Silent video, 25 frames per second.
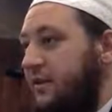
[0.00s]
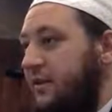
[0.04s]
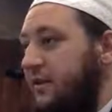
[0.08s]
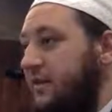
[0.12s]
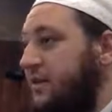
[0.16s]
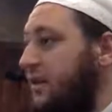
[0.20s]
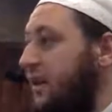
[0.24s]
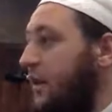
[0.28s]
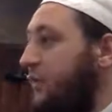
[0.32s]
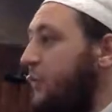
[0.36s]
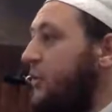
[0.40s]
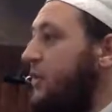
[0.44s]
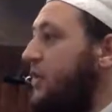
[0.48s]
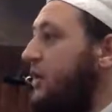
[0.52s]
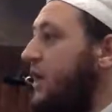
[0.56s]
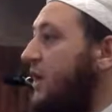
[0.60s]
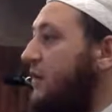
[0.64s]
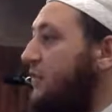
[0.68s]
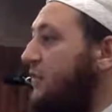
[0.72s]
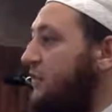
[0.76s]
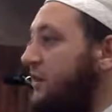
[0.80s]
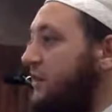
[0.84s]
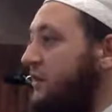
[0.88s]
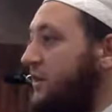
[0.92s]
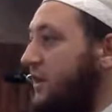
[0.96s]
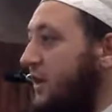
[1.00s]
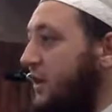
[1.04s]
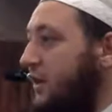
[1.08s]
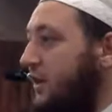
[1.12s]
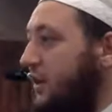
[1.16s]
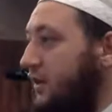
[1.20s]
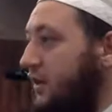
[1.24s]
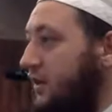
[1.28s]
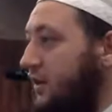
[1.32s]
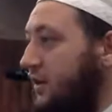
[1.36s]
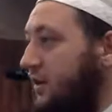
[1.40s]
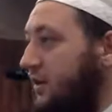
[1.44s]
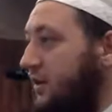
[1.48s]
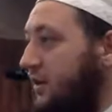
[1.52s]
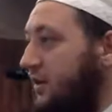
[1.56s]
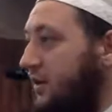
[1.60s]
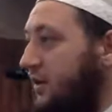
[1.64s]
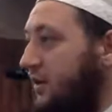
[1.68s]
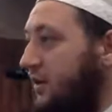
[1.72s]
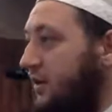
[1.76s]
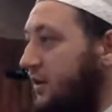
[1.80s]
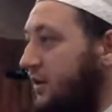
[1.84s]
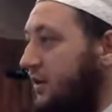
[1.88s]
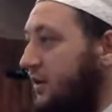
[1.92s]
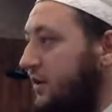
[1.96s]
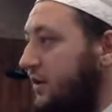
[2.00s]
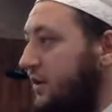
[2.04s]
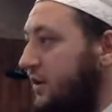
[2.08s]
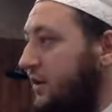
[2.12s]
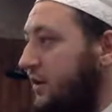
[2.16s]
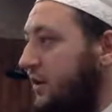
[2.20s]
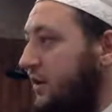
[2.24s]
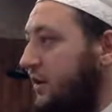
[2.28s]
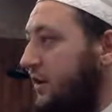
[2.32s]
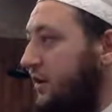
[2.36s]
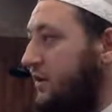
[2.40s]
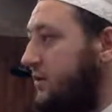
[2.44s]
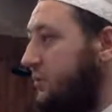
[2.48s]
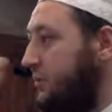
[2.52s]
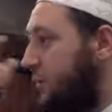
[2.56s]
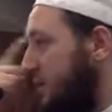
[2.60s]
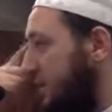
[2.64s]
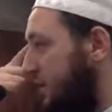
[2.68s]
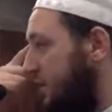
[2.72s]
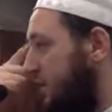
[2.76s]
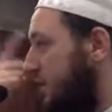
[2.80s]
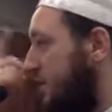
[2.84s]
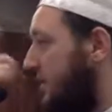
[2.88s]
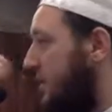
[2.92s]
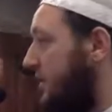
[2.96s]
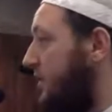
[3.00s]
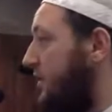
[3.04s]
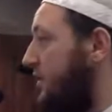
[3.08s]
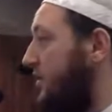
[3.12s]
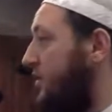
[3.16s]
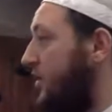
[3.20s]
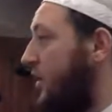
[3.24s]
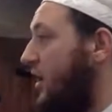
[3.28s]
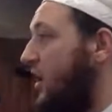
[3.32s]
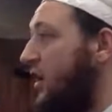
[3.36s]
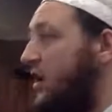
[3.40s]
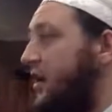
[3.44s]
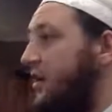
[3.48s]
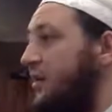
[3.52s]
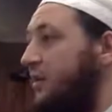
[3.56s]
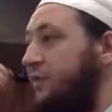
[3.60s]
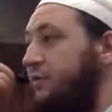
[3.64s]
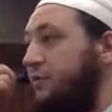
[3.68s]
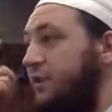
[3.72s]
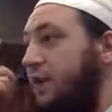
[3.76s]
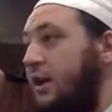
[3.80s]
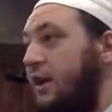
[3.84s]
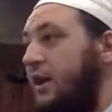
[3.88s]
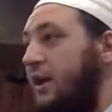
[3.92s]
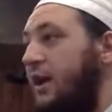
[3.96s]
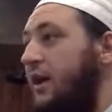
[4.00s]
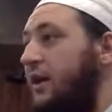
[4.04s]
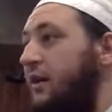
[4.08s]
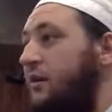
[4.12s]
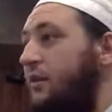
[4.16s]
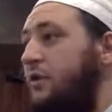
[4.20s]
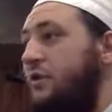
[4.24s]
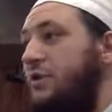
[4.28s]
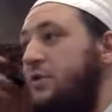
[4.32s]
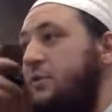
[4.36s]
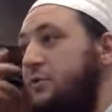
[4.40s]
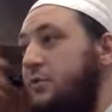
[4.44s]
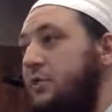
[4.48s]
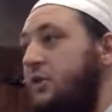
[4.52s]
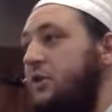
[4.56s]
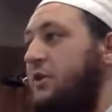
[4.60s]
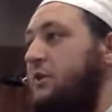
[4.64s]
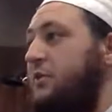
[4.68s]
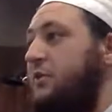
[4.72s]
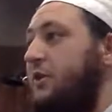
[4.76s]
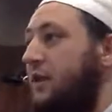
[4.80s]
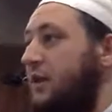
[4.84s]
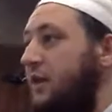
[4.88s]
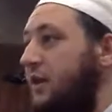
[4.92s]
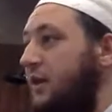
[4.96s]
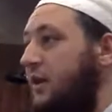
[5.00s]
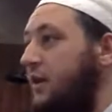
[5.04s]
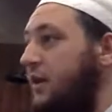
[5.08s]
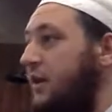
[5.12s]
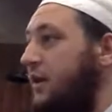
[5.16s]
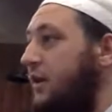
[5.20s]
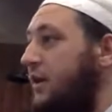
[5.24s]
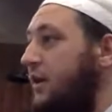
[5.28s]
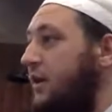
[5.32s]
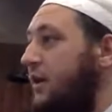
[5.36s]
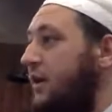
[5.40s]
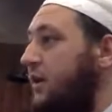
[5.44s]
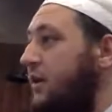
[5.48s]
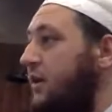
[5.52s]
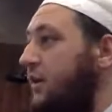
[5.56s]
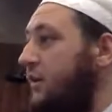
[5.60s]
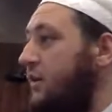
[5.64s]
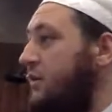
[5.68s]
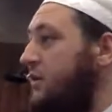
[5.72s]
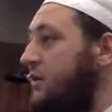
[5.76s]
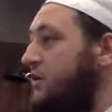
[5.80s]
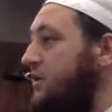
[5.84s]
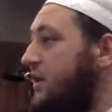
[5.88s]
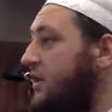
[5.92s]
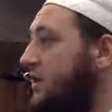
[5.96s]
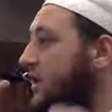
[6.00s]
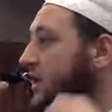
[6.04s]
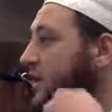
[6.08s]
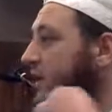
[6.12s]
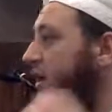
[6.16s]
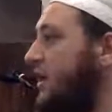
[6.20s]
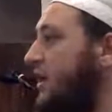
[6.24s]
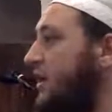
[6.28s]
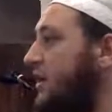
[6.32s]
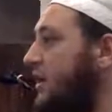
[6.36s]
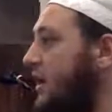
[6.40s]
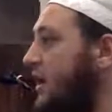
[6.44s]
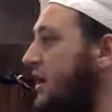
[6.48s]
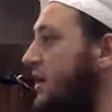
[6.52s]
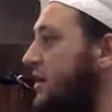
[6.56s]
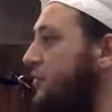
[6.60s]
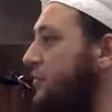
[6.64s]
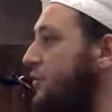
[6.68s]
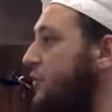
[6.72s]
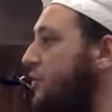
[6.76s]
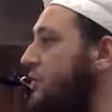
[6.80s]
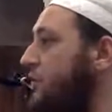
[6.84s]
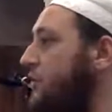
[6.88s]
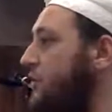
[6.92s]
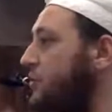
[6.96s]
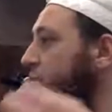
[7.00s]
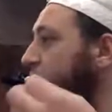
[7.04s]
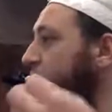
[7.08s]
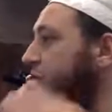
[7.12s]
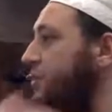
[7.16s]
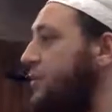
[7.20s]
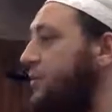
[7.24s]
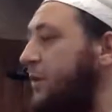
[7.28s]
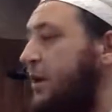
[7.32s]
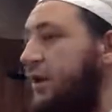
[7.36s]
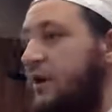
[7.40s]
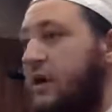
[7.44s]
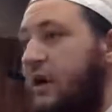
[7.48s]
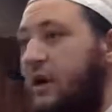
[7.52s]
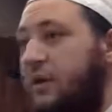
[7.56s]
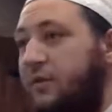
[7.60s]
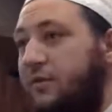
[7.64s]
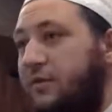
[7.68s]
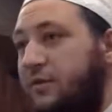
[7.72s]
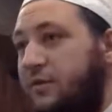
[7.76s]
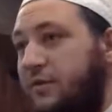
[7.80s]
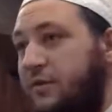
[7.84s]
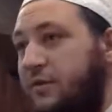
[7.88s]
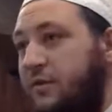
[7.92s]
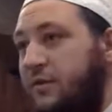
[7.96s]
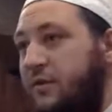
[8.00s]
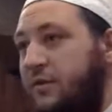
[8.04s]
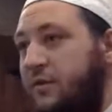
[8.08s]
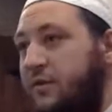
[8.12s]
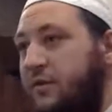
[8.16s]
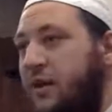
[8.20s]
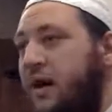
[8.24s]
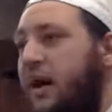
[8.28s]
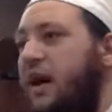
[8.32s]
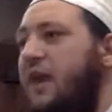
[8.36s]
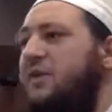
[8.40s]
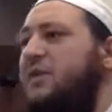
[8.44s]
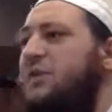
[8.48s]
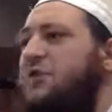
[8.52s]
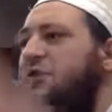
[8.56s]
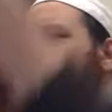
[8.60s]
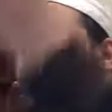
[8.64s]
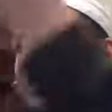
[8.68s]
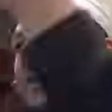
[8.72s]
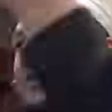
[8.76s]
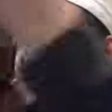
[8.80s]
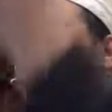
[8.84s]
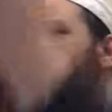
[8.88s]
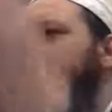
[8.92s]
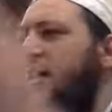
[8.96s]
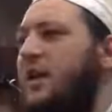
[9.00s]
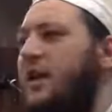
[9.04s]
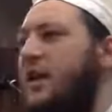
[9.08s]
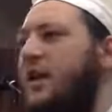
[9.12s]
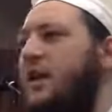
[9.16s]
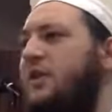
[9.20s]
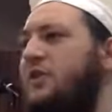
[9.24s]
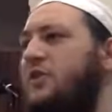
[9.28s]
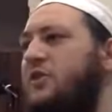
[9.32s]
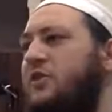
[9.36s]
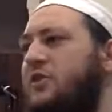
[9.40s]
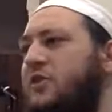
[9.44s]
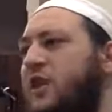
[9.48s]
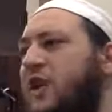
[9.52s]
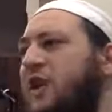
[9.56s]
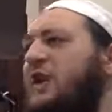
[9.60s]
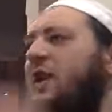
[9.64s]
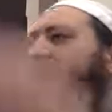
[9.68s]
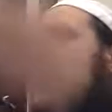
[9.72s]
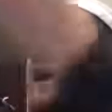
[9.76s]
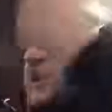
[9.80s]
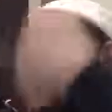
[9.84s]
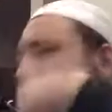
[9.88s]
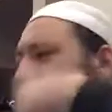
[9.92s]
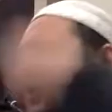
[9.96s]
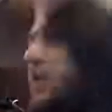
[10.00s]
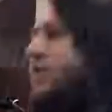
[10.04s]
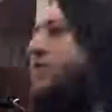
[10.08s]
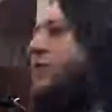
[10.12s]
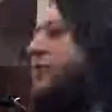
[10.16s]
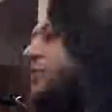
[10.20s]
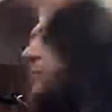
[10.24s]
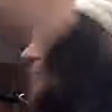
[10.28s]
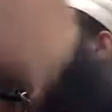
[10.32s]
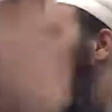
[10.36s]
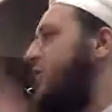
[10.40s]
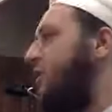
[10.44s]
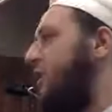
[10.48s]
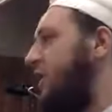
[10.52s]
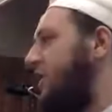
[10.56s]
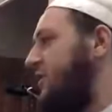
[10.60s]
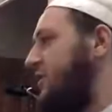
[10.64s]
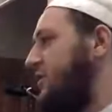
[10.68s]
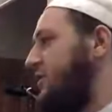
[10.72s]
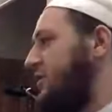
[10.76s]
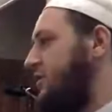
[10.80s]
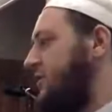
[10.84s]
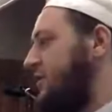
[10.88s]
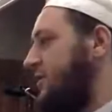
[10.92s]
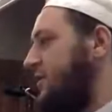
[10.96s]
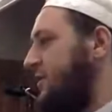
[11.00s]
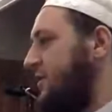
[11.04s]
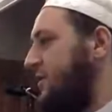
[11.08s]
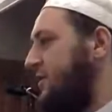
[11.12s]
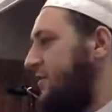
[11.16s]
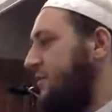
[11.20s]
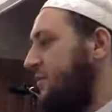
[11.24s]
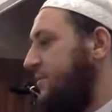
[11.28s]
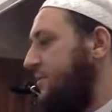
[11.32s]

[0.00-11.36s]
He said, I worked hard for this, yakhi. I sweated and I cried for Allah, all this worship, yakhi. All this sadaqah I gave, all this worship I gave. I deserve Jannah, yakhi. This Jannah, I deserve it from my own actions.